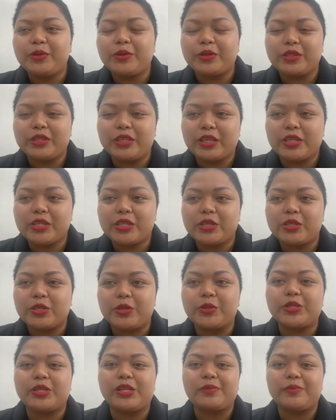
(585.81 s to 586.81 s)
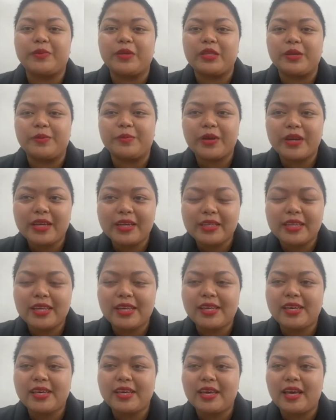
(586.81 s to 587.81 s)
who could teach social media
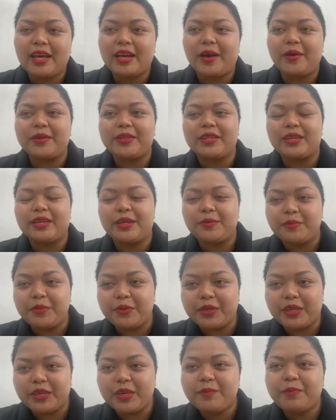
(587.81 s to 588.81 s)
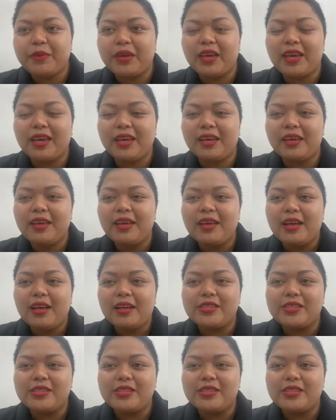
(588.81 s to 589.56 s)
marketing, accounting and bookkeeping,